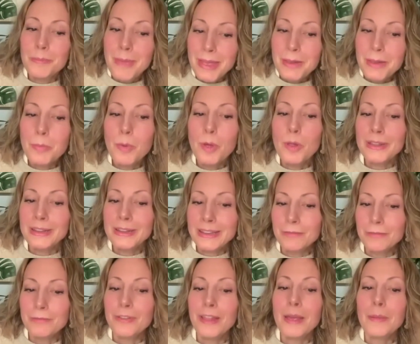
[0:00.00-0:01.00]
metabolic,
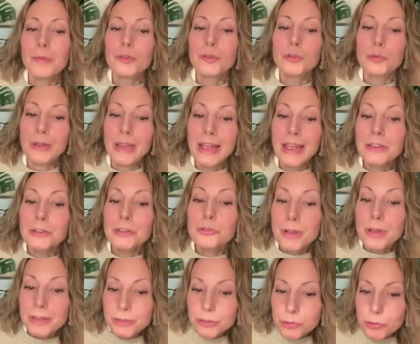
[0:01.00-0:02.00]
inflammatory, and
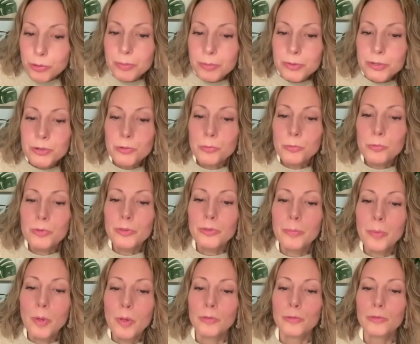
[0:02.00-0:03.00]
transcriptional
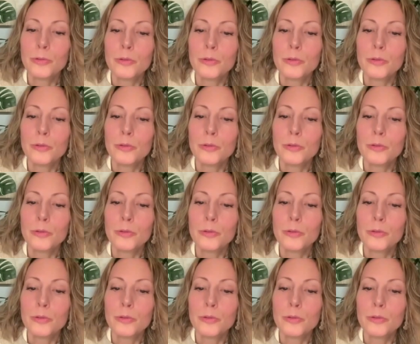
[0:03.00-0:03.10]
response